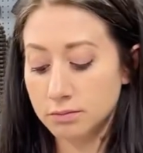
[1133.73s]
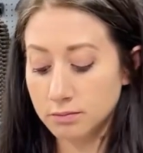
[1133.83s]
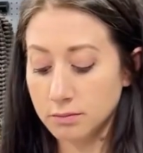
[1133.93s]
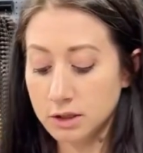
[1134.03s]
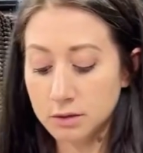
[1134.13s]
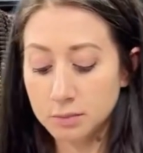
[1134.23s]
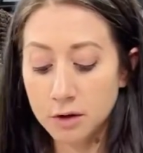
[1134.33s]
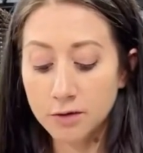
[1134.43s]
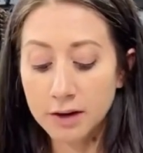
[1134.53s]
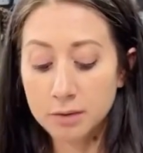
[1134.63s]
you know,
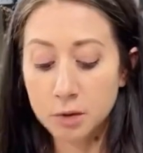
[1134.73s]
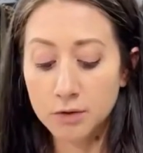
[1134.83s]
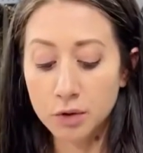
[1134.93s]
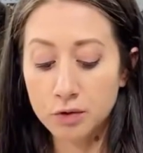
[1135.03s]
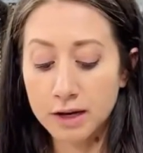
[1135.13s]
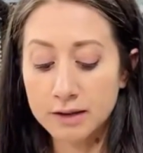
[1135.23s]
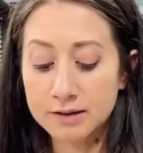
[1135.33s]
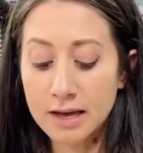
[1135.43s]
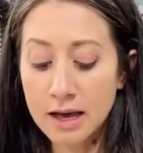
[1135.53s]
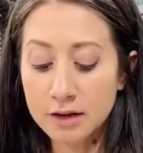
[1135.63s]
perfect threadings.
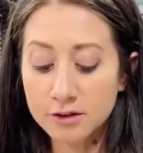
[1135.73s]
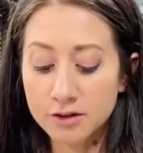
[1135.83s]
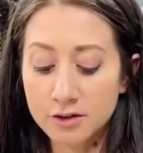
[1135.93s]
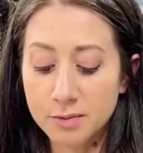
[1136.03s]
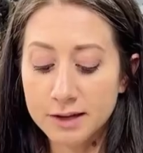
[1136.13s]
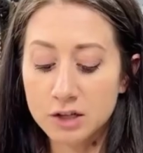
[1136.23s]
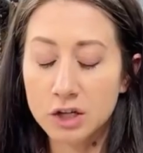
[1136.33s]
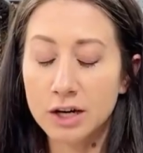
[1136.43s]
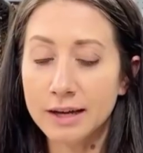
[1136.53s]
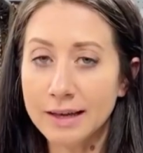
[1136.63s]
So just make sure,
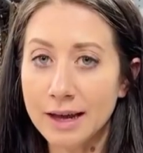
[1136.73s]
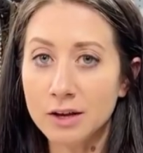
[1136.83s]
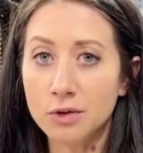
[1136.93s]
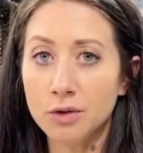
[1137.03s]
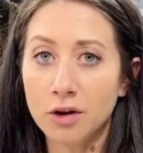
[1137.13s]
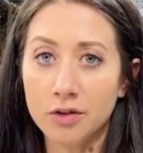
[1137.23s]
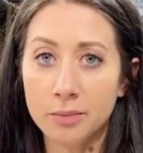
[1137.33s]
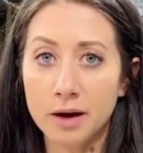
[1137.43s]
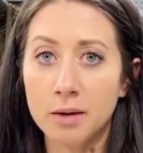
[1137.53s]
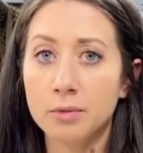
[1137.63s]
again, you call them
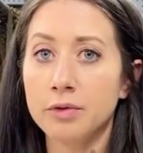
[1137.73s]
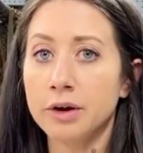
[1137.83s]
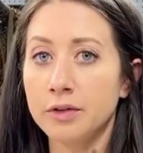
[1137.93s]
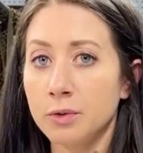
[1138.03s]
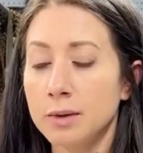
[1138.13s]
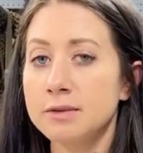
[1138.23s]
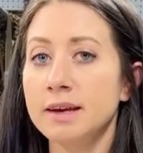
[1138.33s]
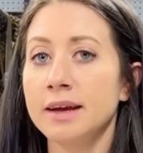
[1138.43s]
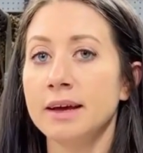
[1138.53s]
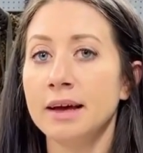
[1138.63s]
up, you look on their
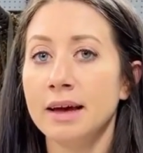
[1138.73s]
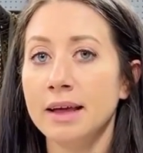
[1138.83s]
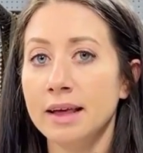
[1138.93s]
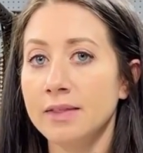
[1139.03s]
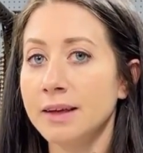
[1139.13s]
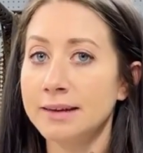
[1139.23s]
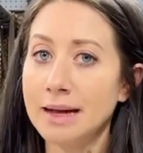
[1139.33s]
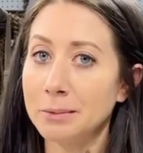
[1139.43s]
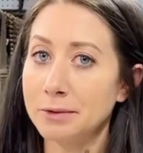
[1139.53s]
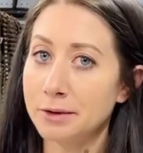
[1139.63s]
website, and get the
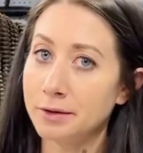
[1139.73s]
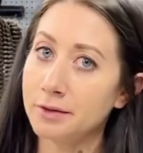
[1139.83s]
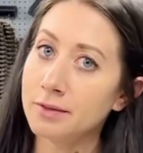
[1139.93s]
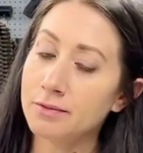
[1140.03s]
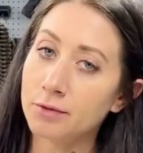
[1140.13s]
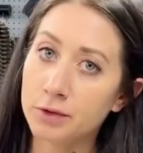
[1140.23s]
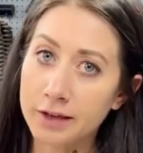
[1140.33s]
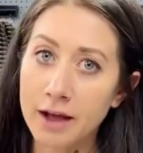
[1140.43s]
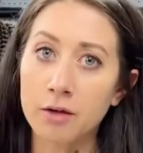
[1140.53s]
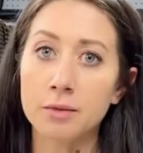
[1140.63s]
adapter for the
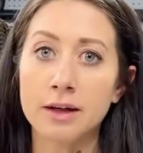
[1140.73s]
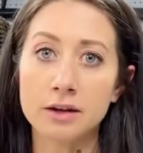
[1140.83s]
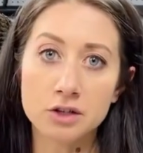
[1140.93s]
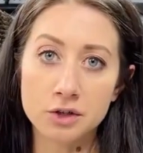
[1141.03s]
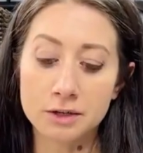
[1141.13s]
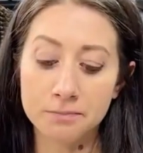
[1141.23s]
caliber that you're shooting.